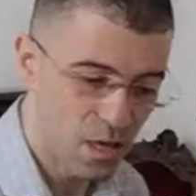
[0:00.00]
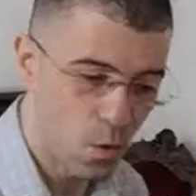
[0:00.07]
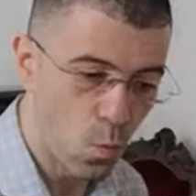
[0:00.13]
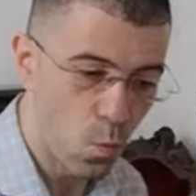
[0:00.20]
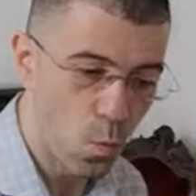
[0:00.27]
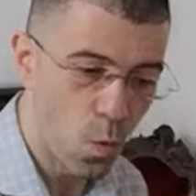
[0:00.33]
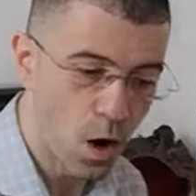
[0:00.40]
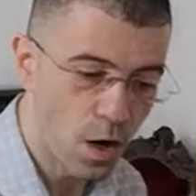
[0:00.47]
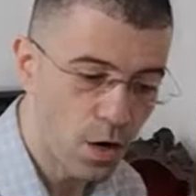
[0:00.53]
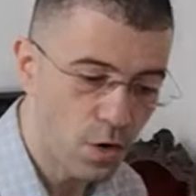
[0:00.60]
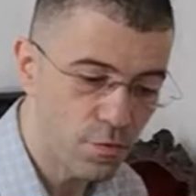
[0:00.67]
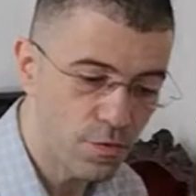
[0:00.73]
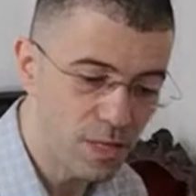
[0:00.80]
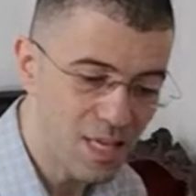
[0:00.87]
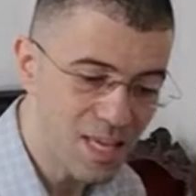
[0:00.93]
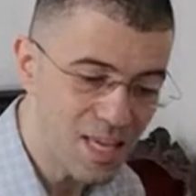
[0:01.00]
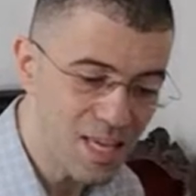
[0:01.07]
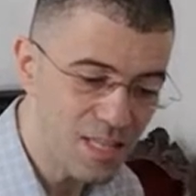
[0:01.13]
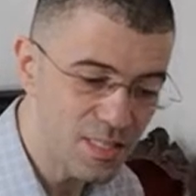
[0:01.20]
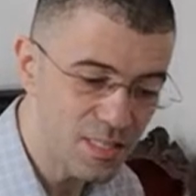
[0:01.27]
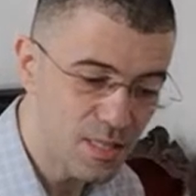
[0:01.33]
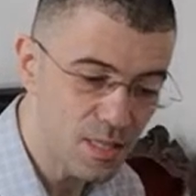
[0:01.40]
one of the
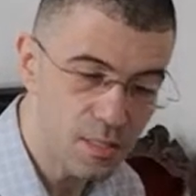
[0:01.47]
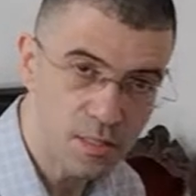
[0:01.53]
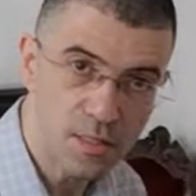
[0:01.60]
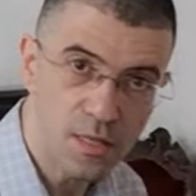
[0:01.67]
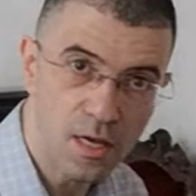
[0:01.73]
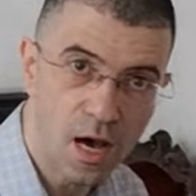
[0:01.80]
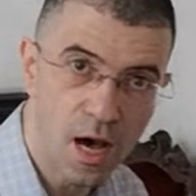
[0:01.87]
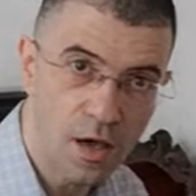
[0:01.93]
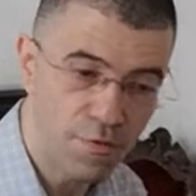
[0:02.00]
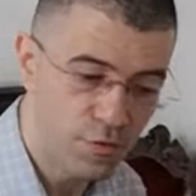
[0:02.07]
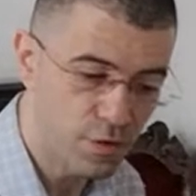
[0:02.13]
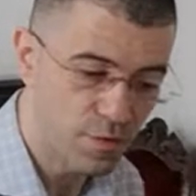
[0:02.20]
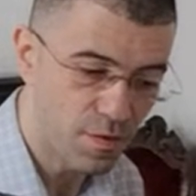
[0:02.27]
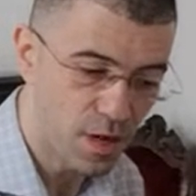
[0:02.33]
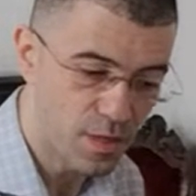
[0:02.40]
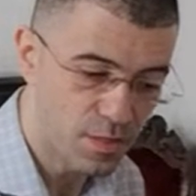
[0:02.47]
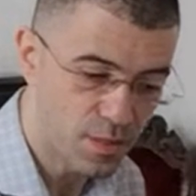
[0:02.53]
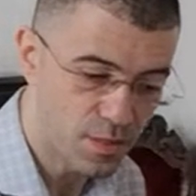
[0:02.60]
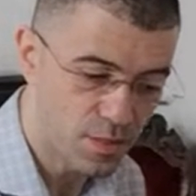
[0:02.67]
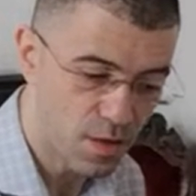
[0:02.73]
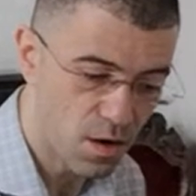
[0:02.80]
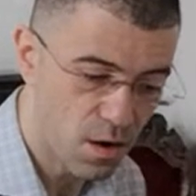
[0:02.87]
easiest Hifu
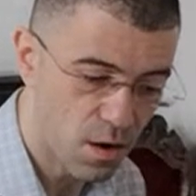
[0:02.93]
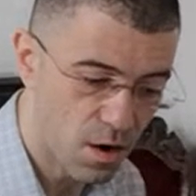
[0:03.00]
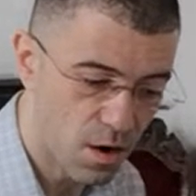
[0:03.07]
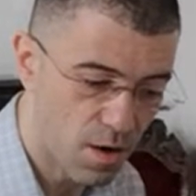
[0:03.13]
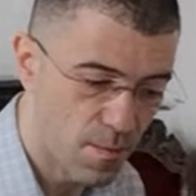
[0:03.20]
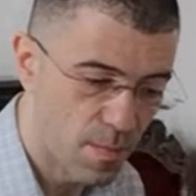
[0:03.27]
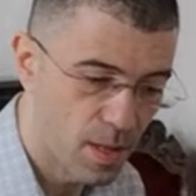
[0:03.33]
devices there are.